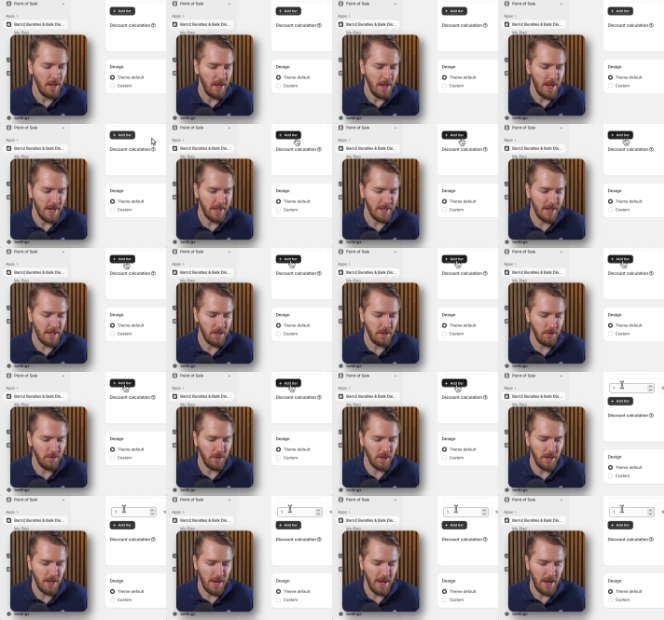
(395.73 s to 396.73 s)
And again, you
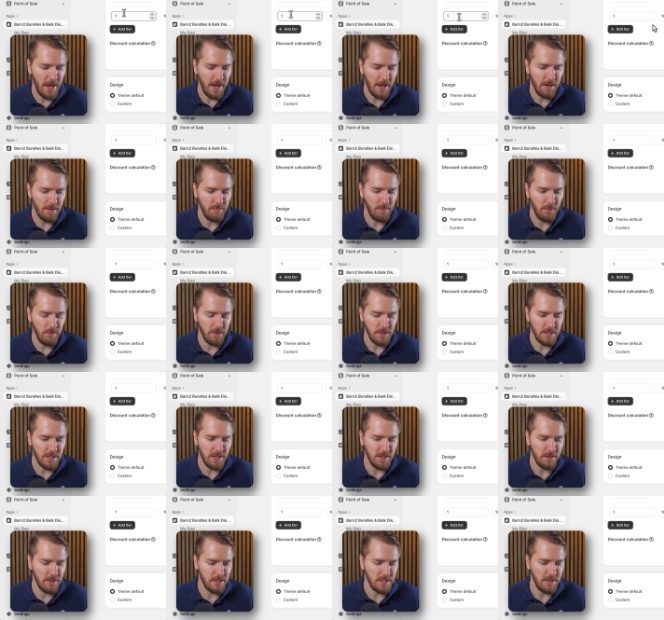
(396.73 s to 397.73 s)
can add more
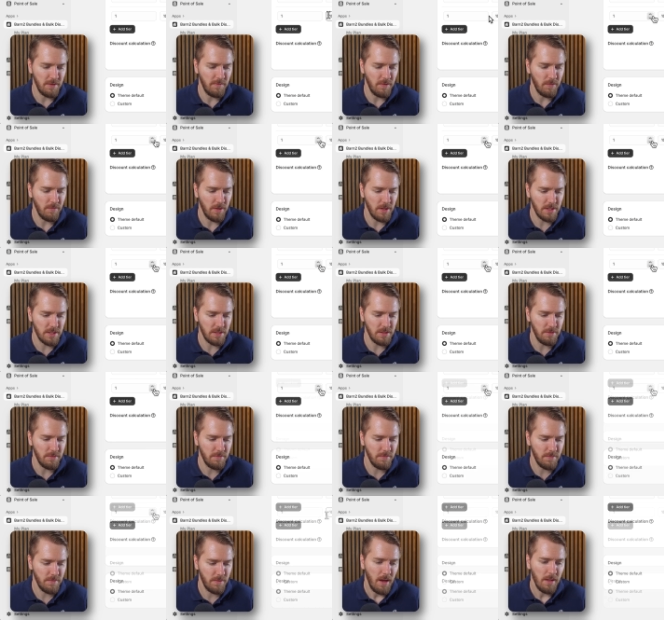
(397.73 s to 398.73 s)
tiers if you want to.
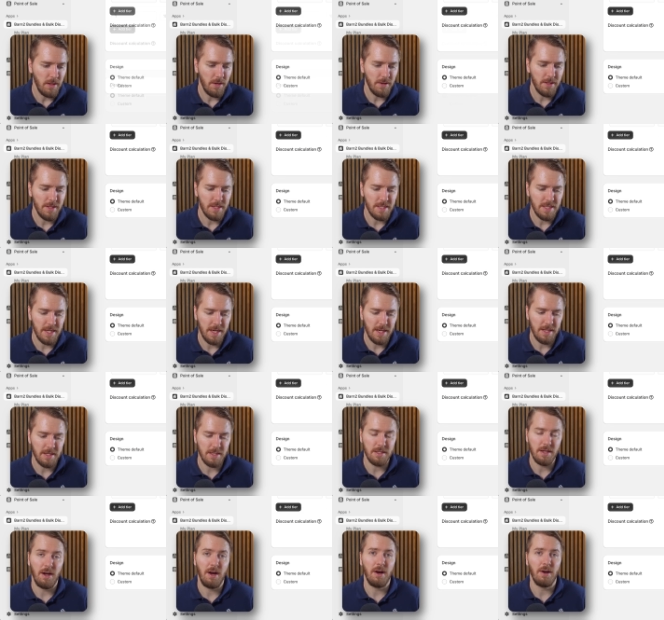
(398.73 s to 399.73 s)
A lot of the
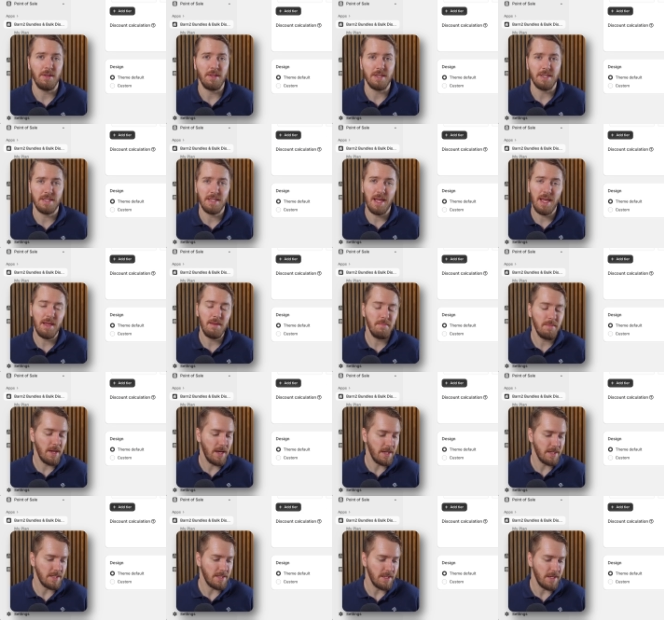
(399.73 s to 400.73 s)
settings are the same
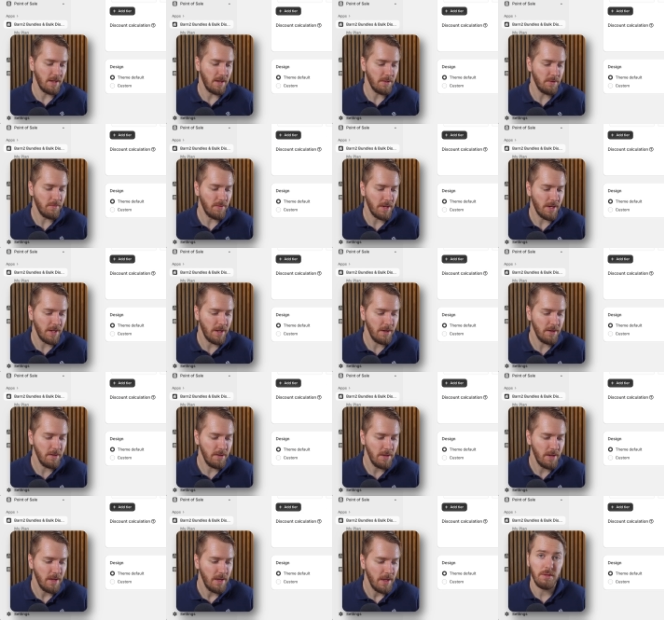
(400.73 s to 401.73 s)
as the other one
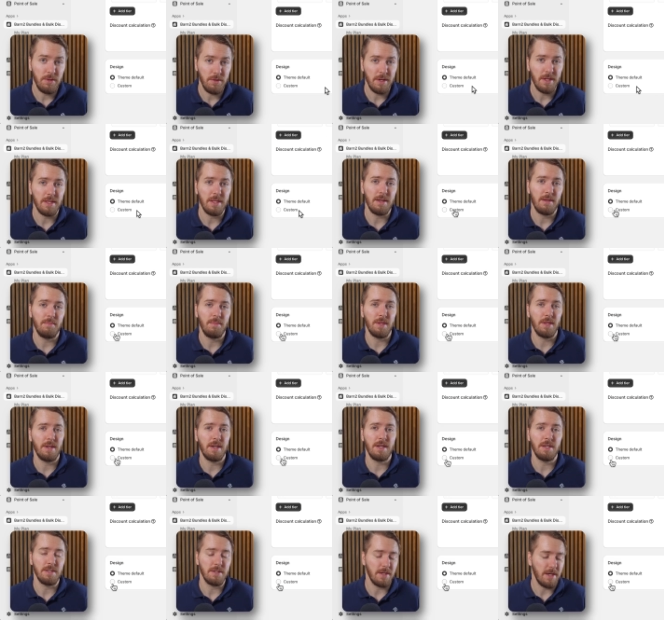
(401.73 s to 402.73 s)
here, including the
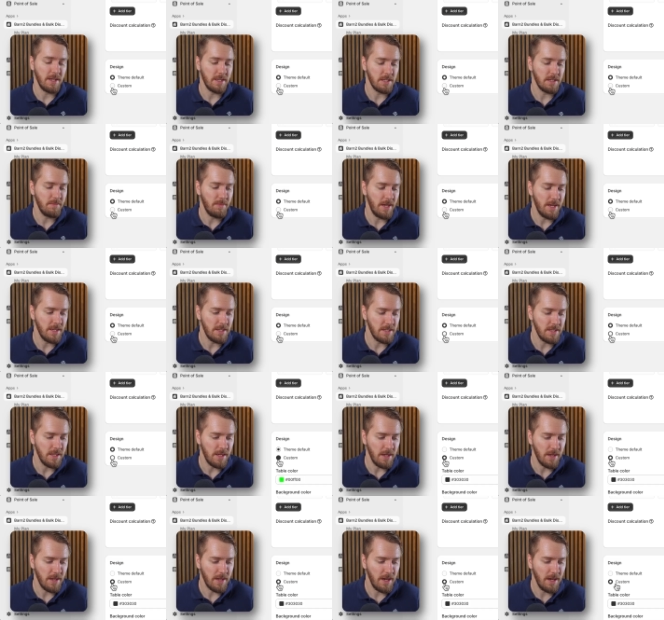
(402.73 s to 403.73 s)
ability to customize
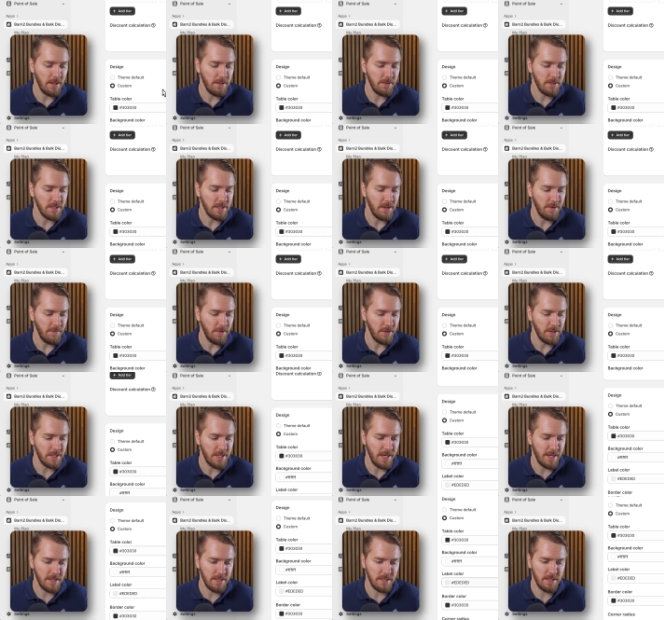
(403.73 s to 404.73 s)
the colors of your
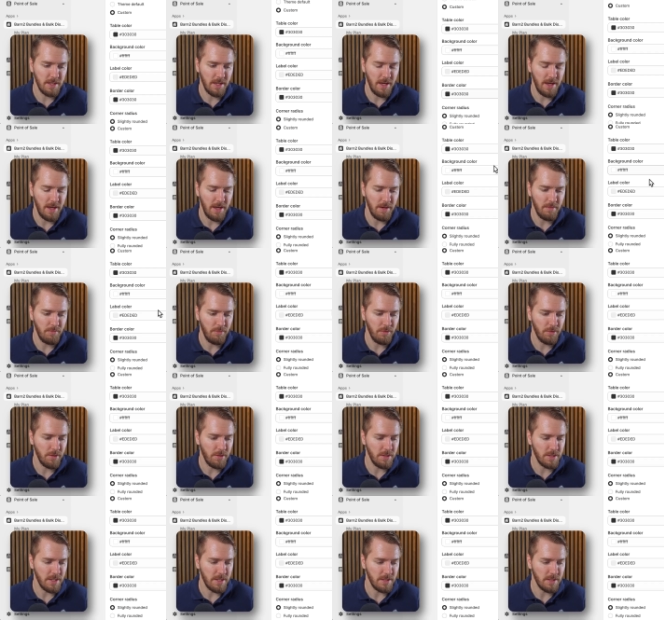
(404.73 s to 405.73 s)
text and
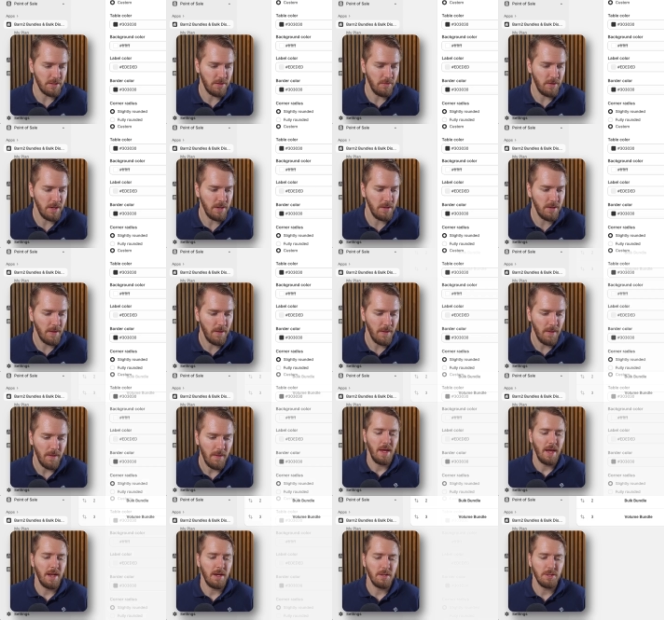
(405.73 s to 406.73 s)
borders and so on.
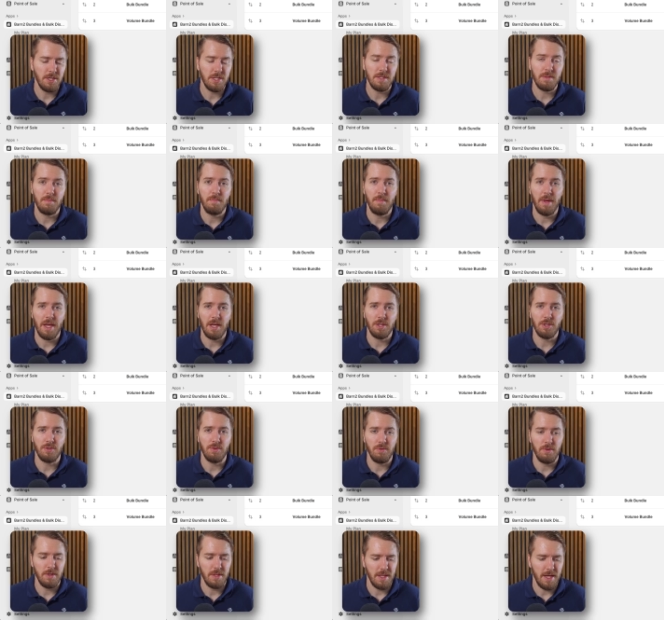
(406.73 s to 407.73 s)
And I'll just make
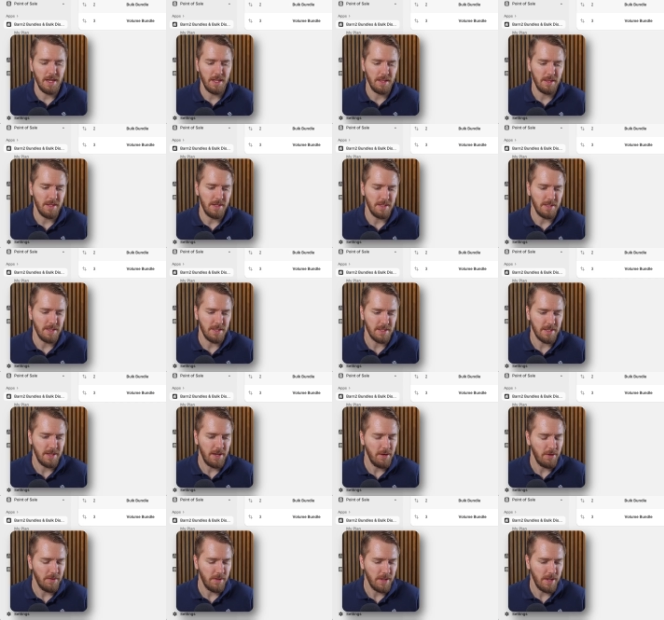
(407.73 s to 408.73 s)
sure that the
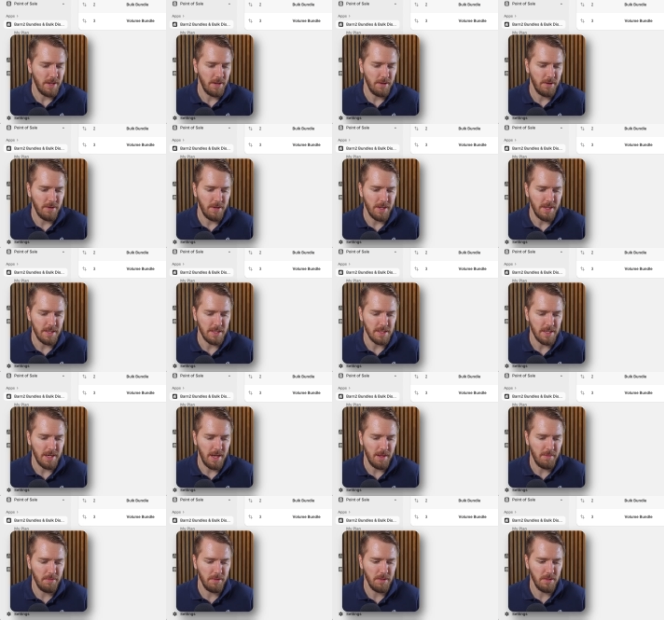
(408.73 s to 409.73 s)
discount here is
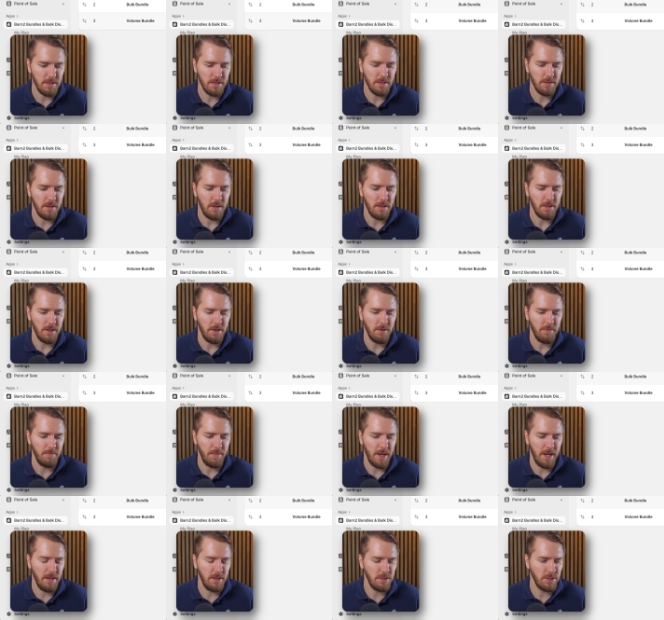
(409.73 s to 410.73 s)
enabled on the
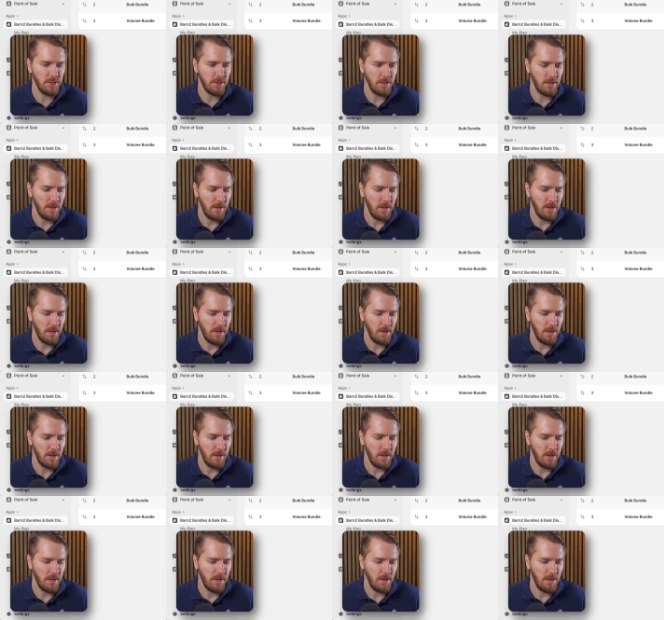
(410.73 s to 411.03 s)
homepage.